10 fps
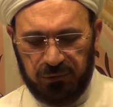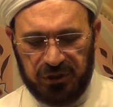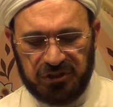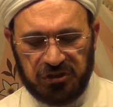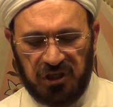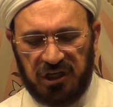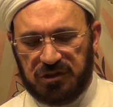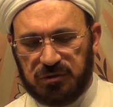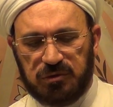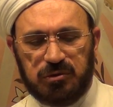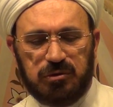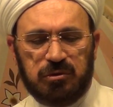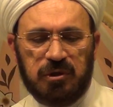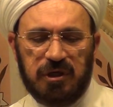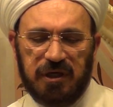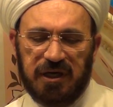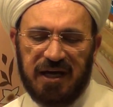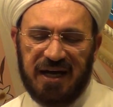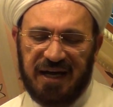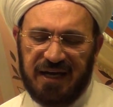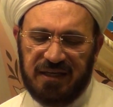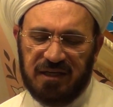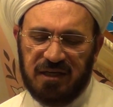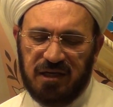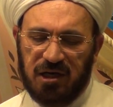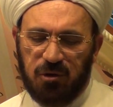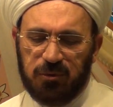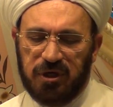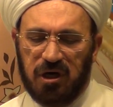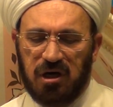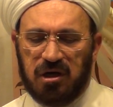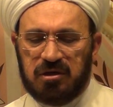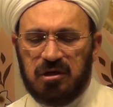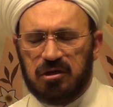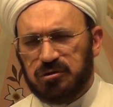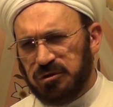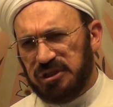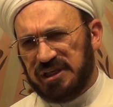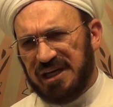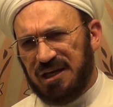we try to do and we are doing.